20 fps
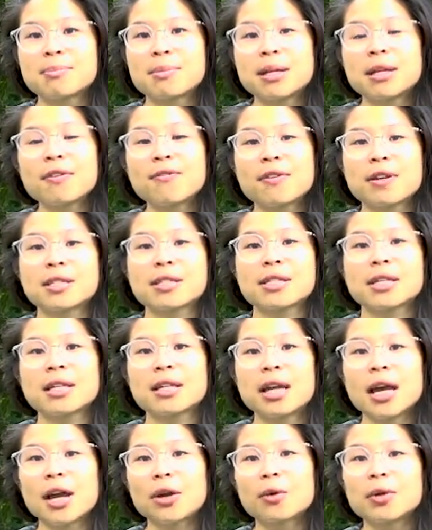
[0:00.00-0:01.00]

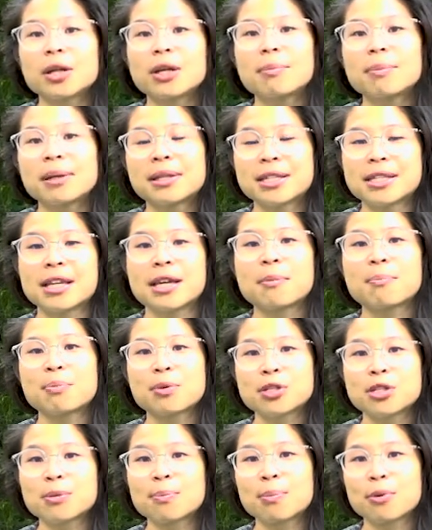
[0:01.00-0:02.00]
Manifesting Equity by Design
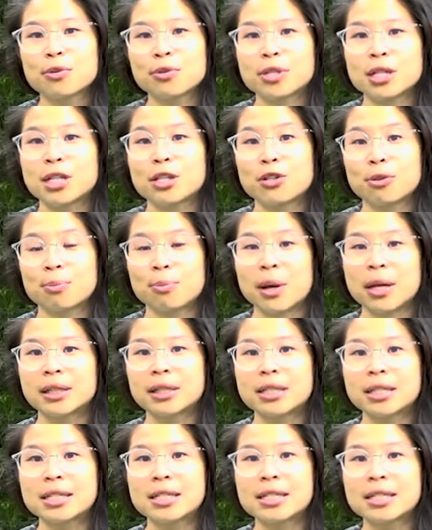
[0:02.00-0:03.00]
Principles into
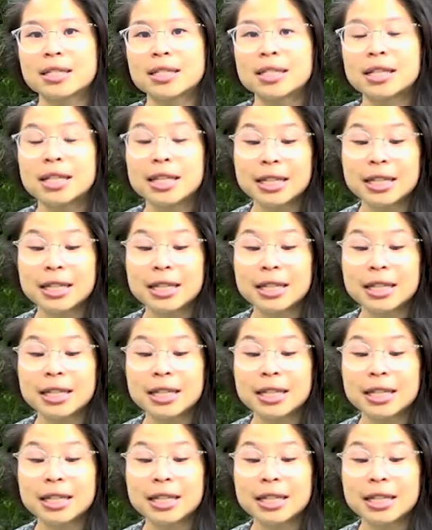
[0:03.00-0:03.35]
Practice.